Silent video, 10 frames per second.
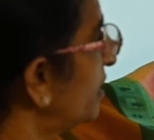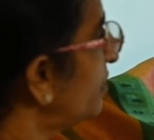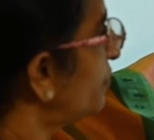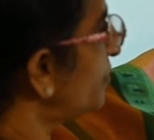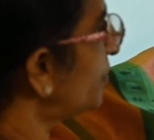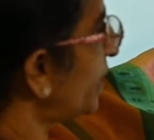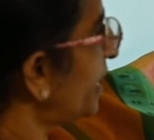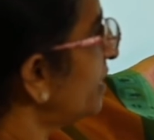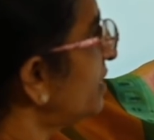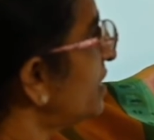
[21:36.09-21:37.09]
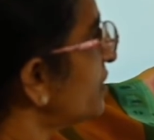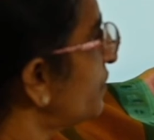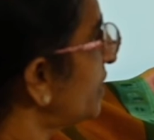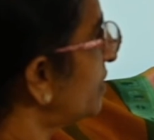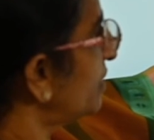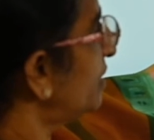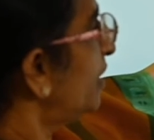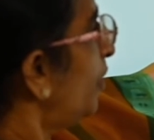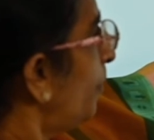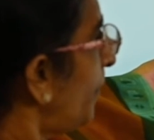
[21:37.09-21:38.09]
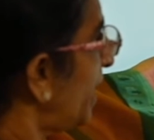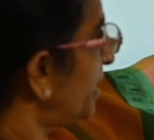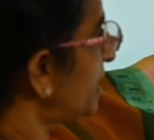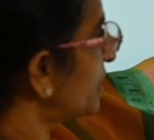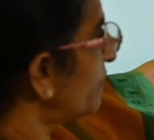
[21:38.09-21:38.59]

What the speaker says: if you take this with minus